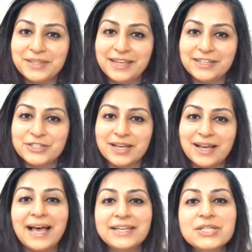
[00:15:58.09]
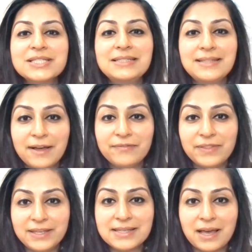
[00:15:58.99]
with Girija. I just love
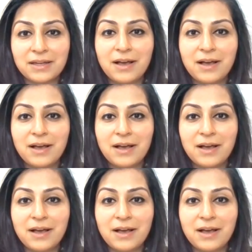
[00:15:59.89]
these kind of